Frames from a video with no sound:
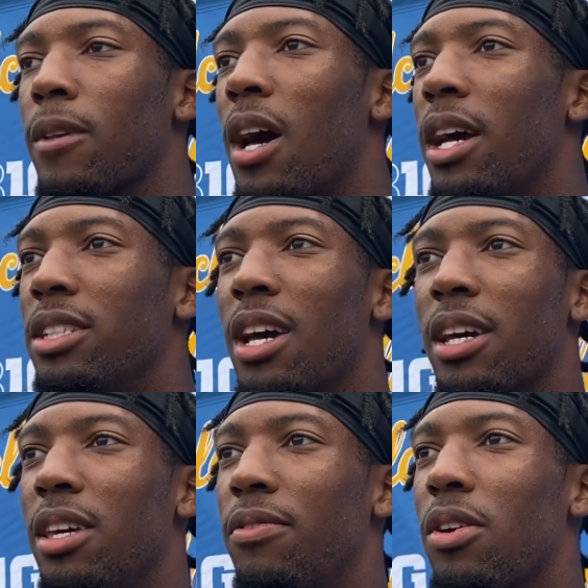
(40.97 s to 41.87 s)
I just got
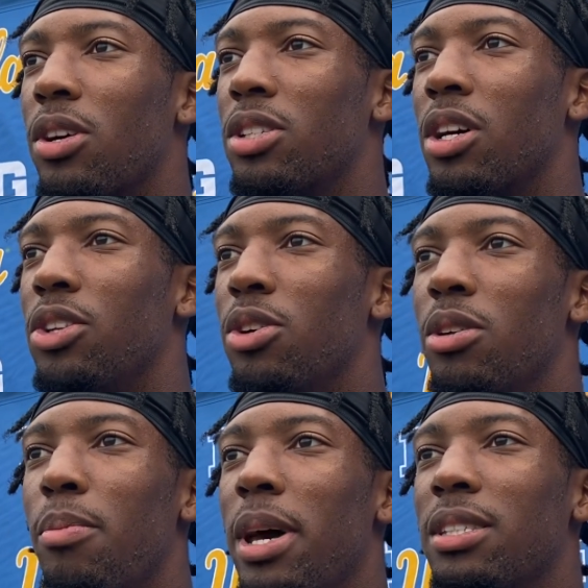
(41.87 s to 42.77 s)
to keep focusing on doing
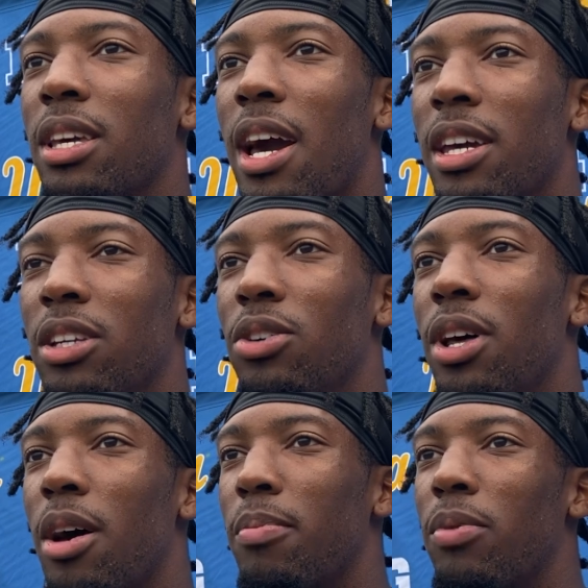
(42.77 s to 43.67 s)
the best thing I can do to
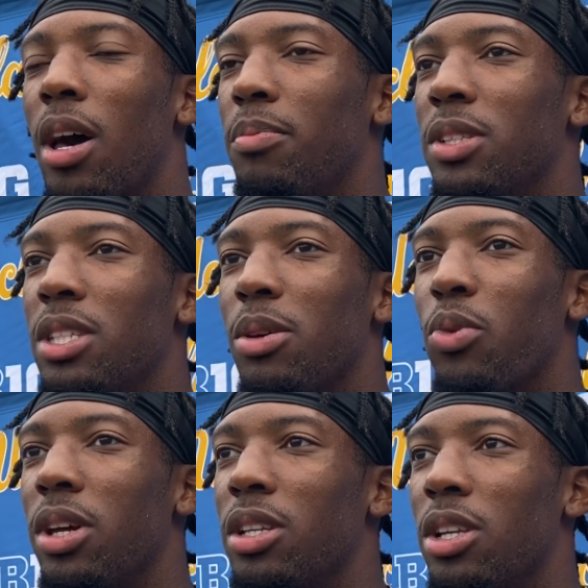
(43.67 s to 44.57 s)
help help this team
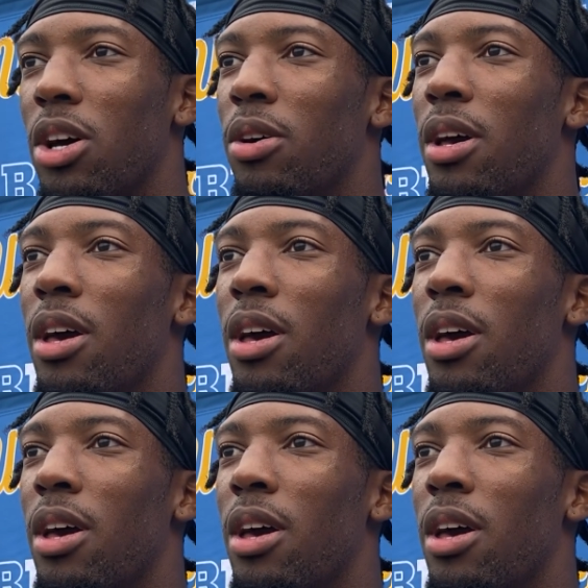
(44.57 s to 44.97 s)
win. You know,